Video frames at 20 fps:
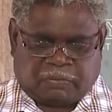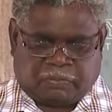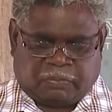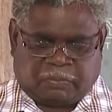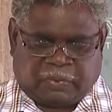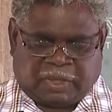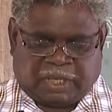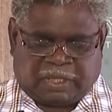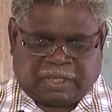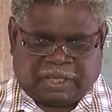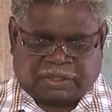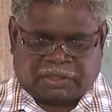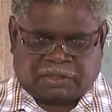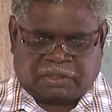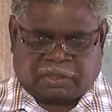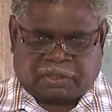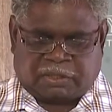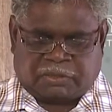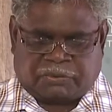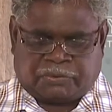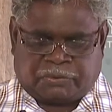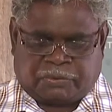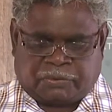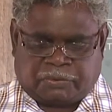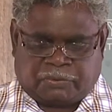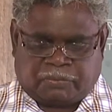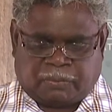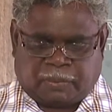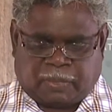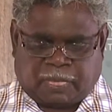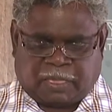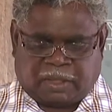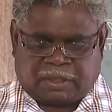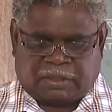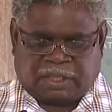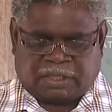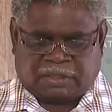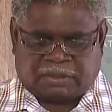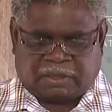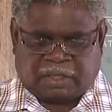Well, that's not true.
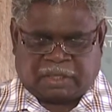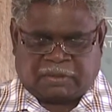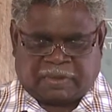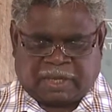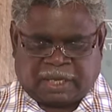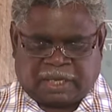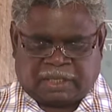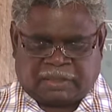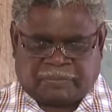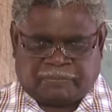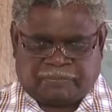That's not right.